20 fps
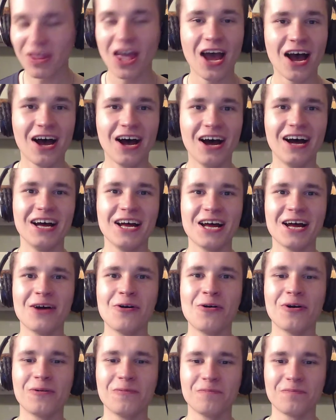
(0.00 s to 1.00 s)
ah,
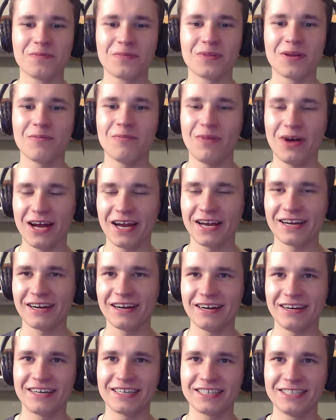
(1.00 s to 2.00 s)
oh, my
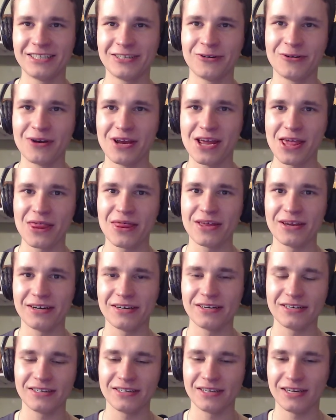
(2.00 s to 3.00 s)
car drove in the
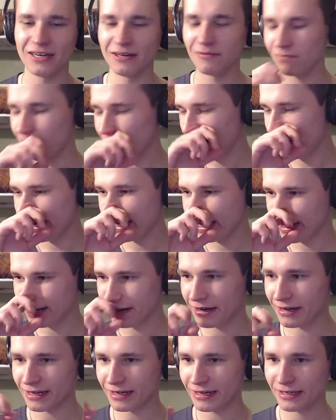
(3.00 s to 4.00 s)
ah, my
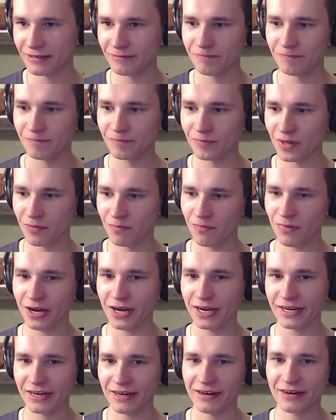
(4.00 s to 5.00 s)
car
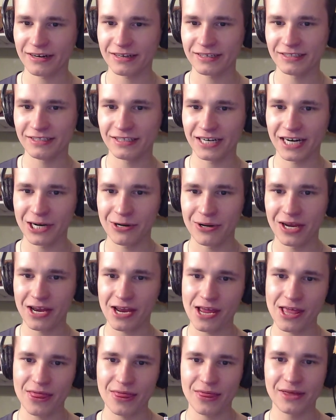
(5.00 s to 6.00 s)
my car driving
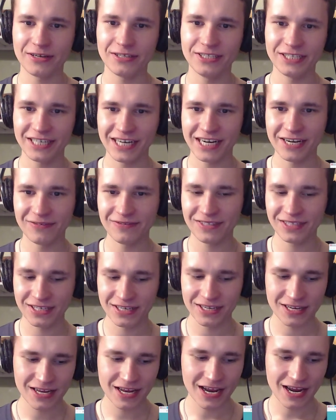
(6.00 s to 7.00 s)
in the drift
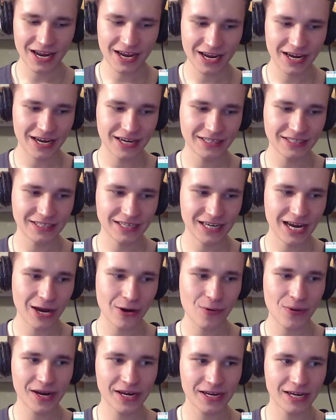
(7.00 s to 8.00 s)
and I
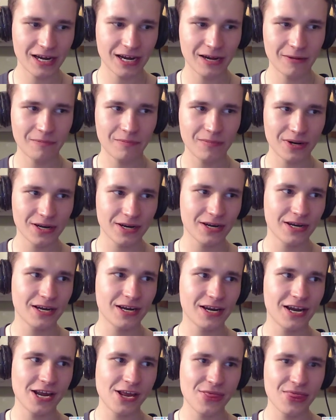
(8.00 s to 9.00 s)
wake up
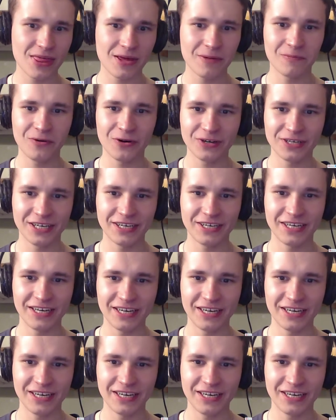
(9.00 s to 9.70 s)
in the morning